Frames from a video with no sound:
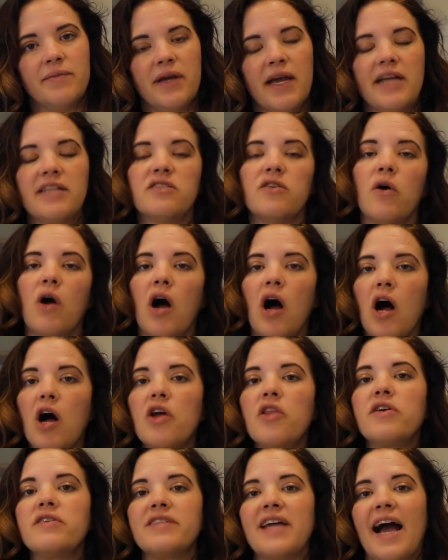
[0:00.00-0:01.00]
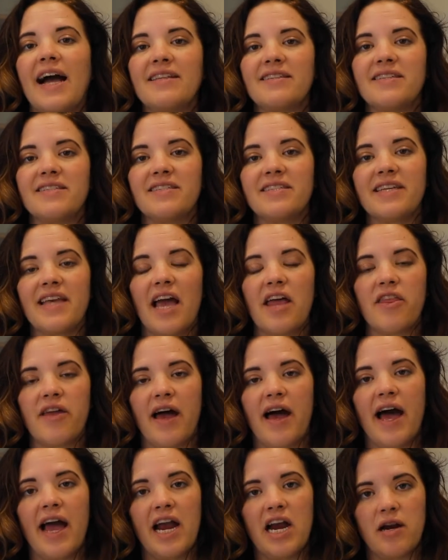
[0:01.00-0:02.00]
And so all those acids together, the
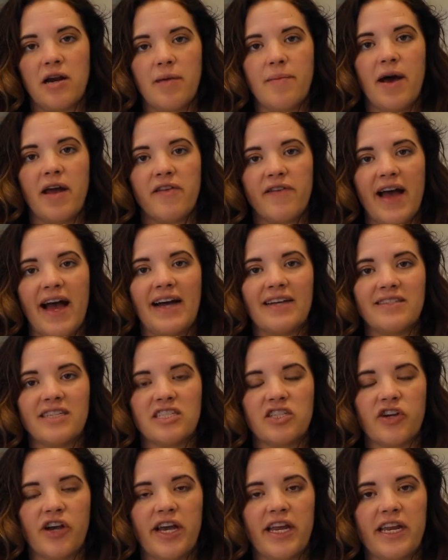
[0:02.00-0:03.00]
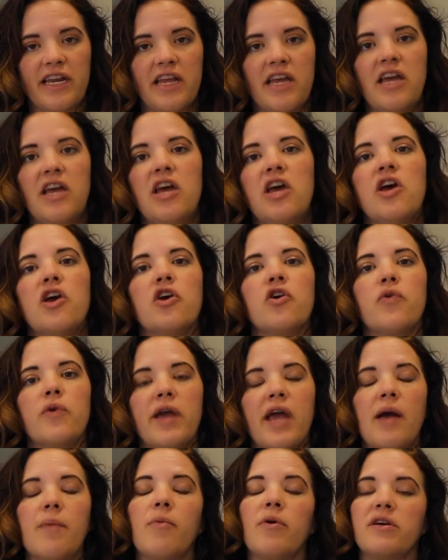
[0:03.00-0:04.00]
higher amount of acids created,
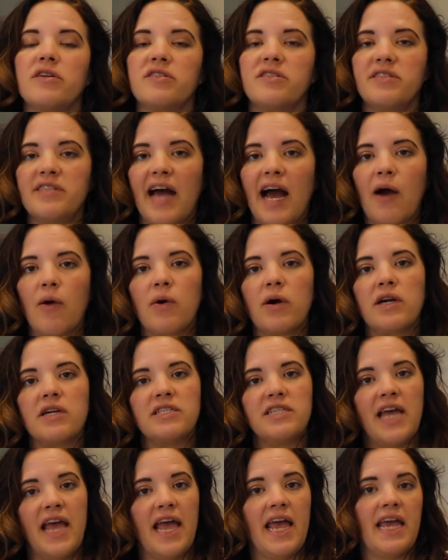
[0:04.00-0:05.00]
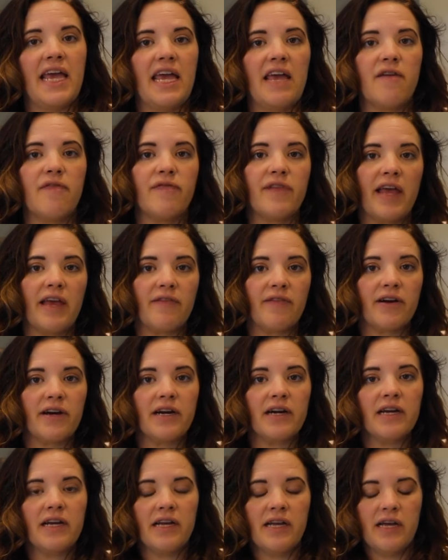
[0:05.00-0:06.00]
create a more sour, tangy
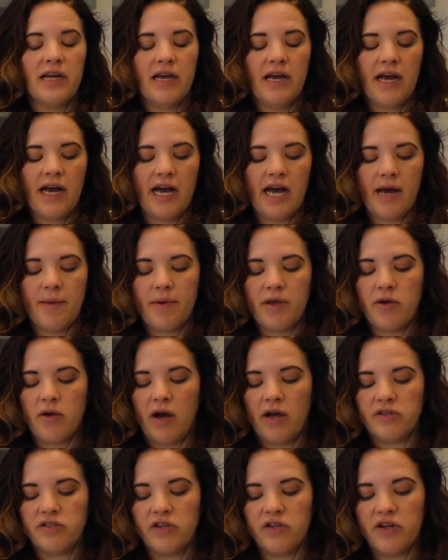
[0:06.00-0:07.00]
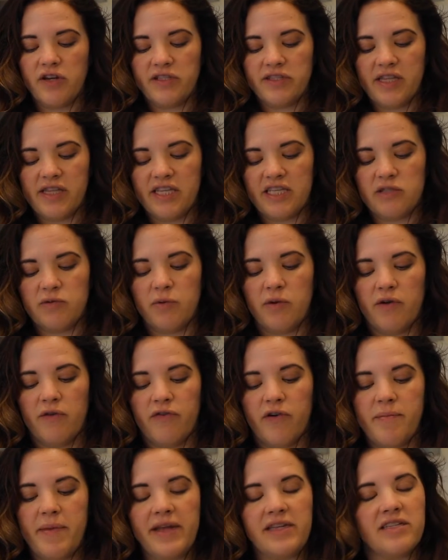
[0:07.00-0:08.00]
flavor. You also notice that this will
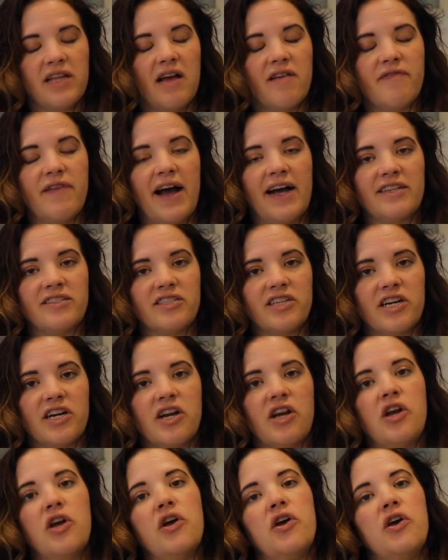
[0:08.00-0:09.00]
ferment a lot faster.